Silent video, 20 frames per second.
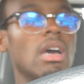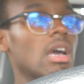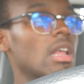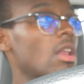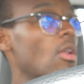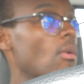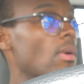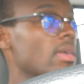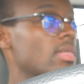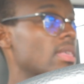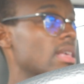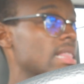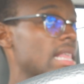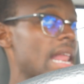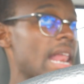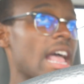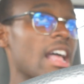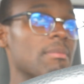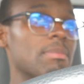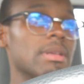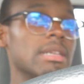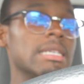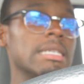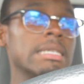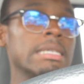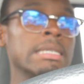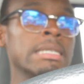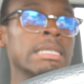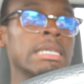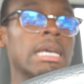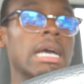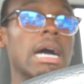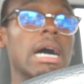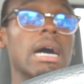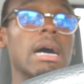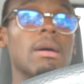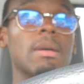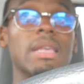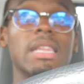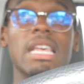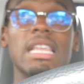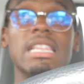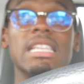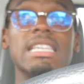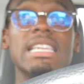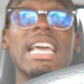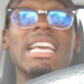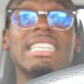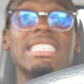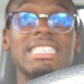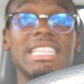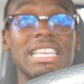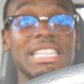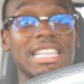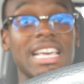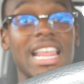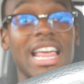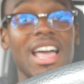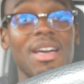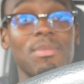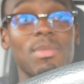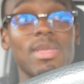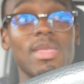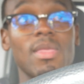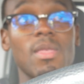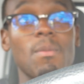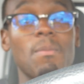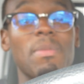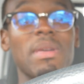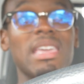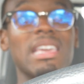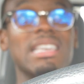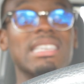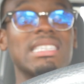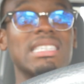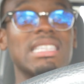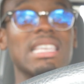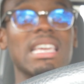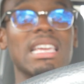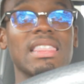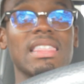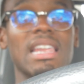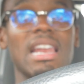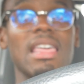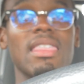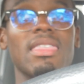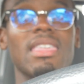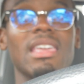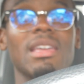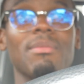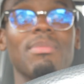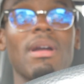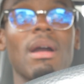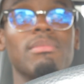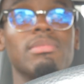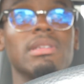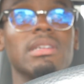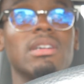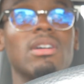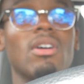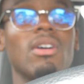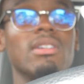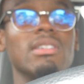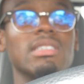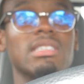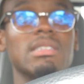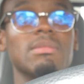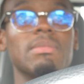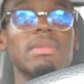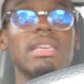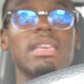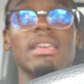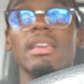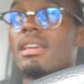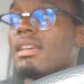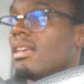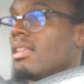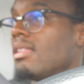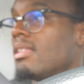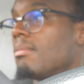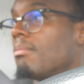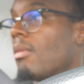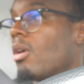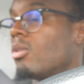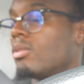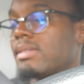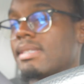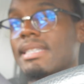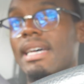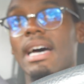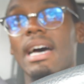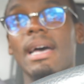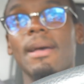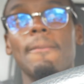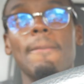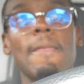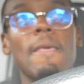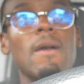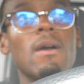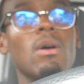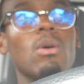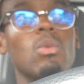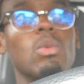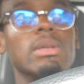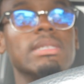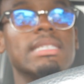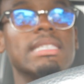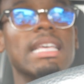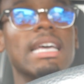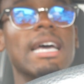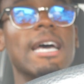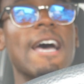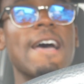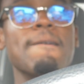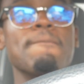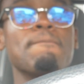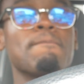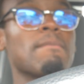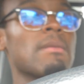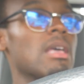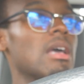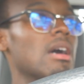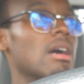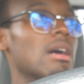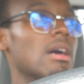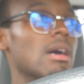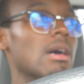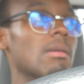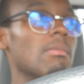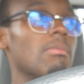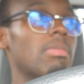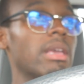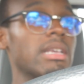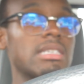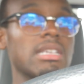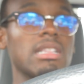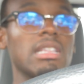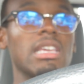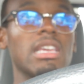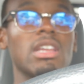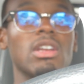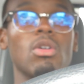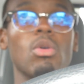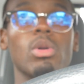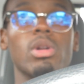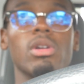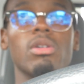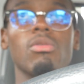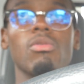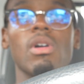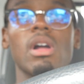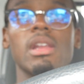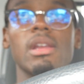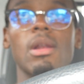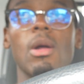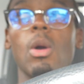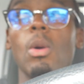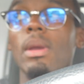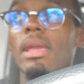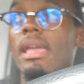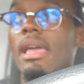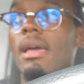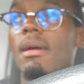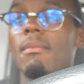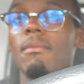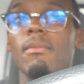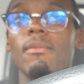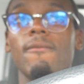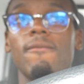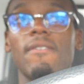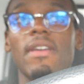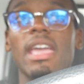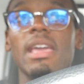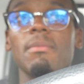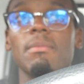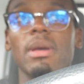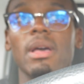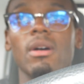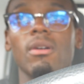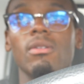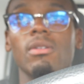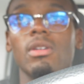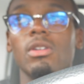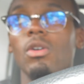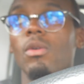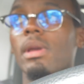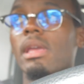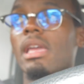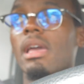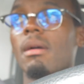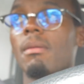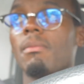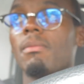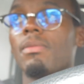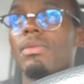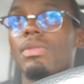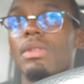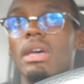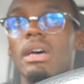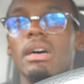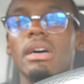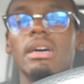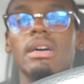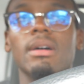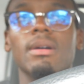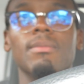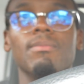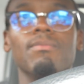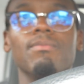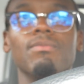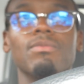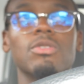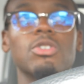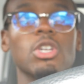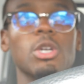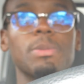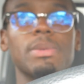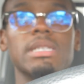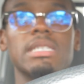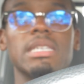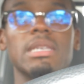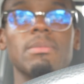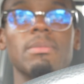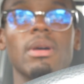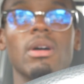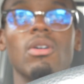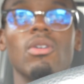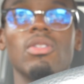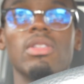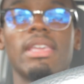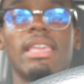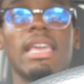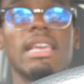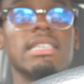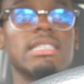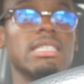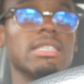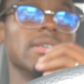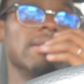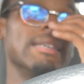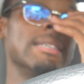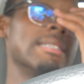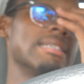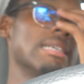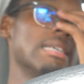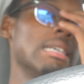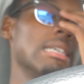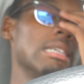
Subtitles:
annoying thing that happened. And then the next thing that happened, the biggest thing that I think probably costed me the most time, was that basically in order to run an OEM fan belt, an OEM Serpentine belt on the K series,